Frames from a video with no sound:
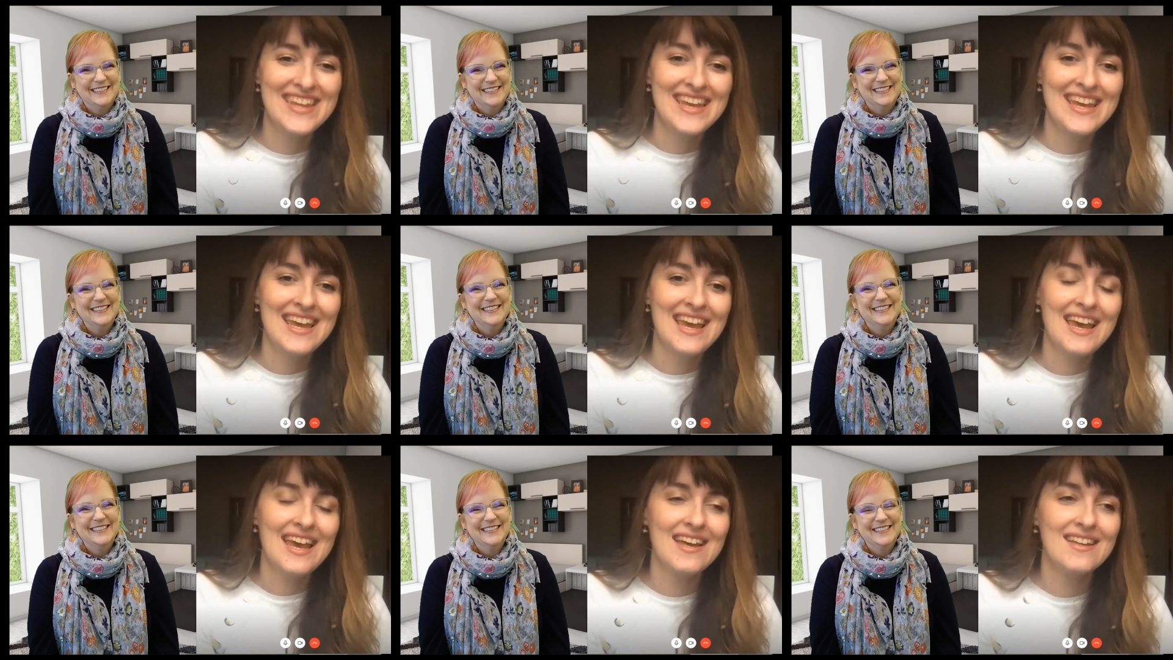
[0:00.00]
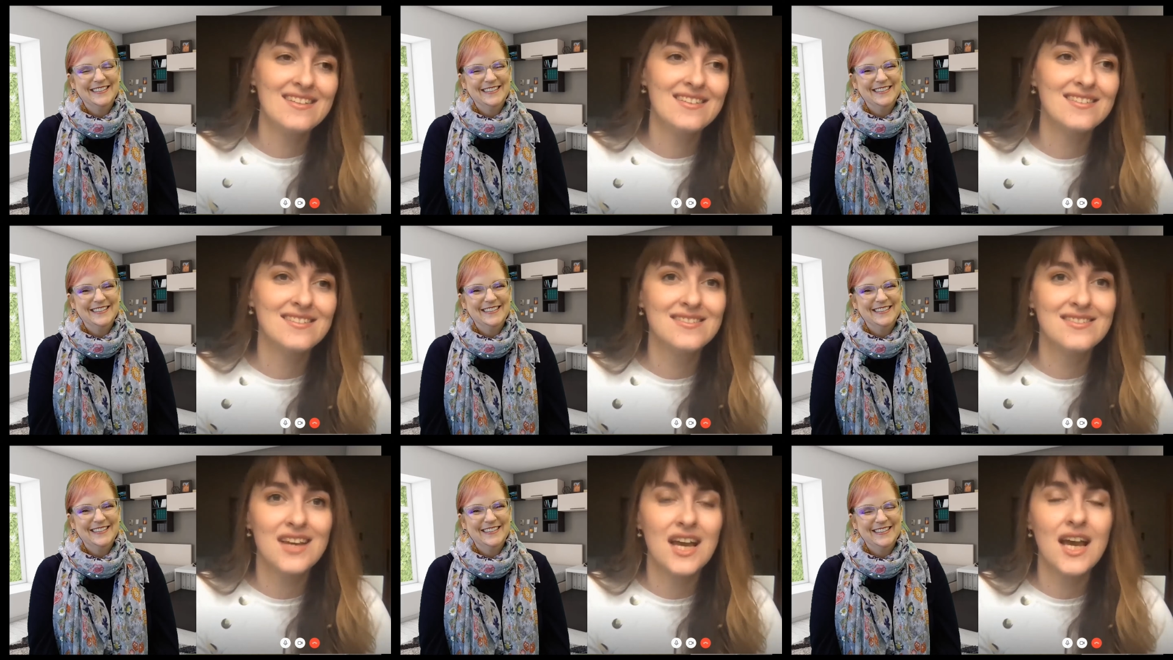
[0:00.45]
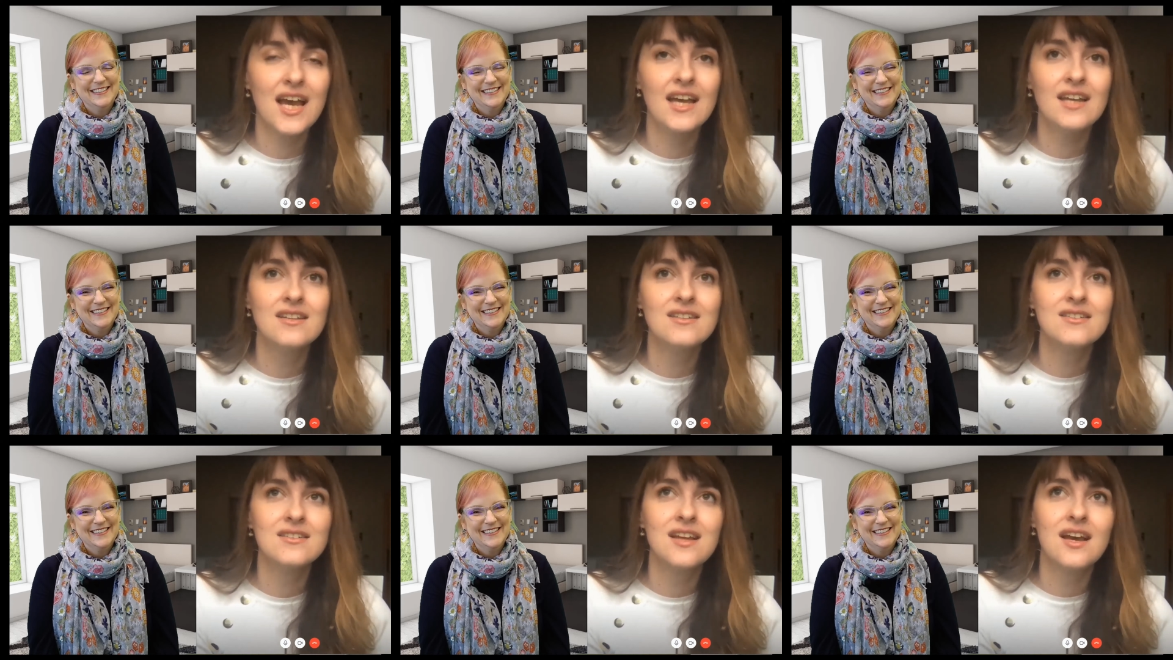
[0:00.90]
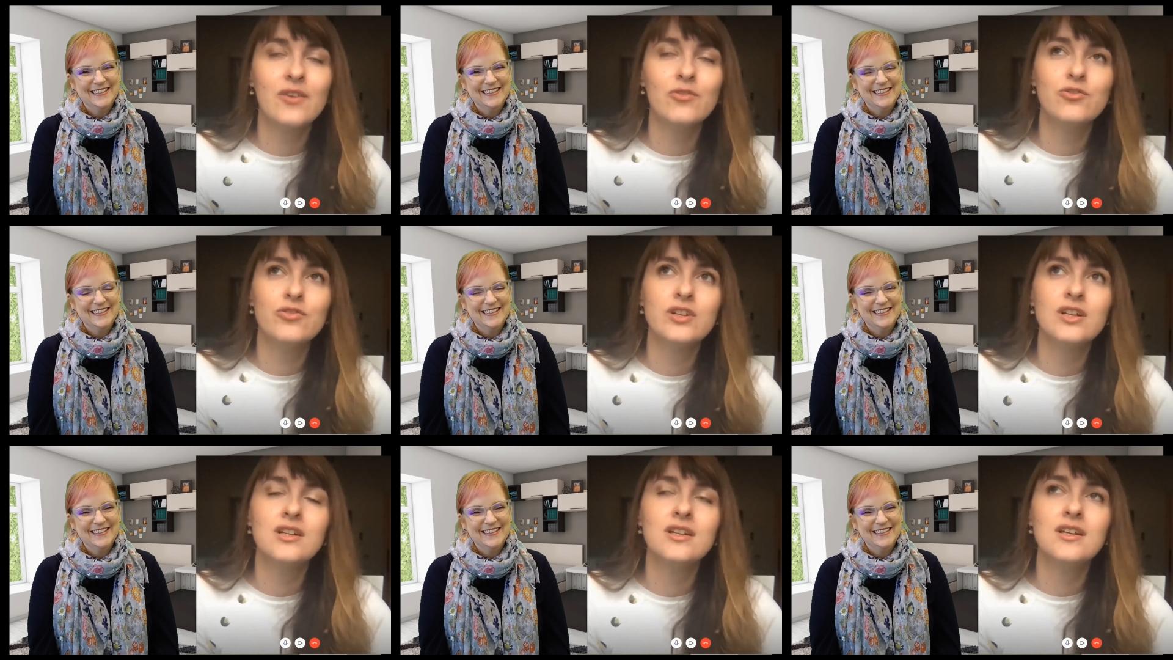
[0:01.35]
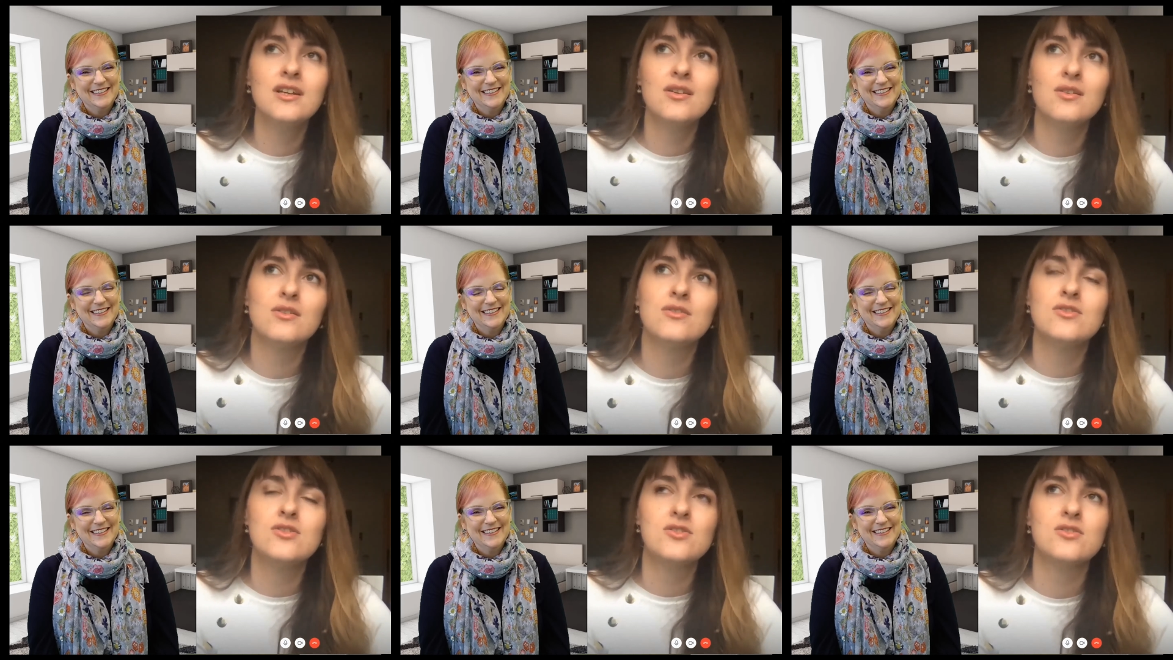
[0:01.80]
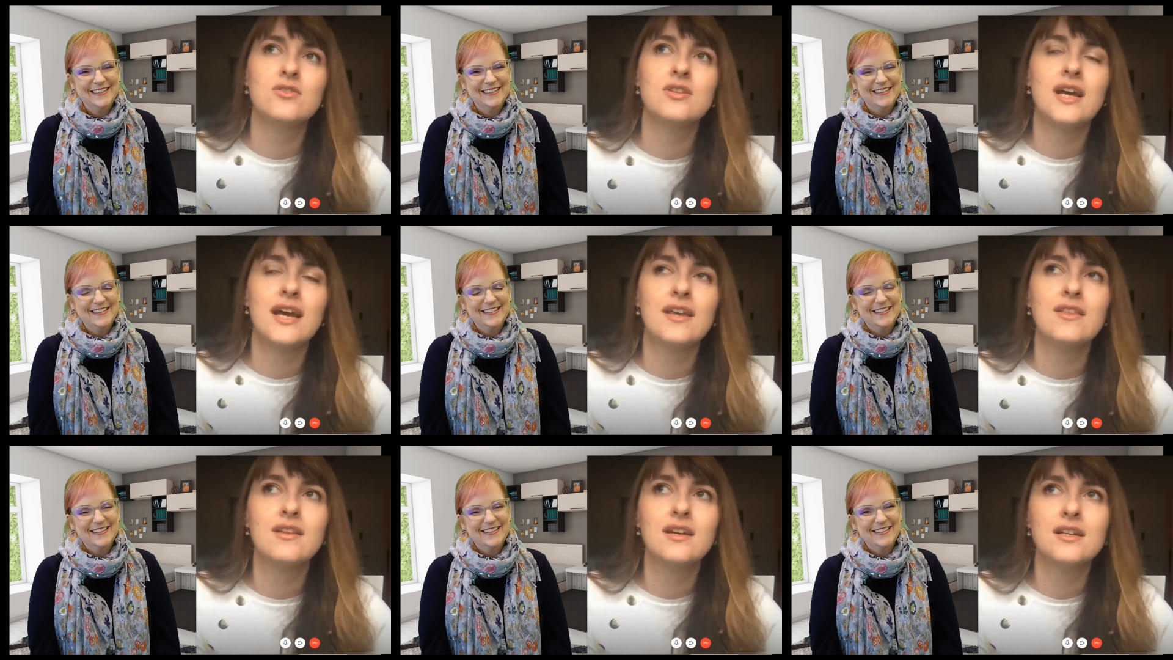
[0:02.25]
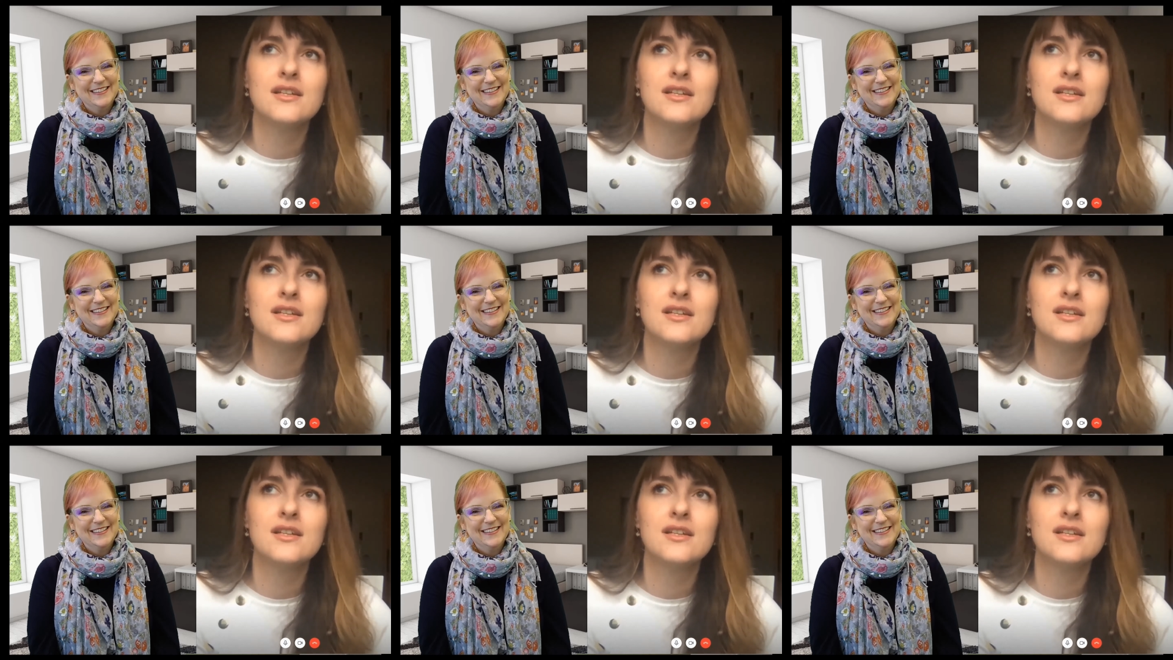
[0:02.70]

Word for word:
Speaker 1: And, and I really also like that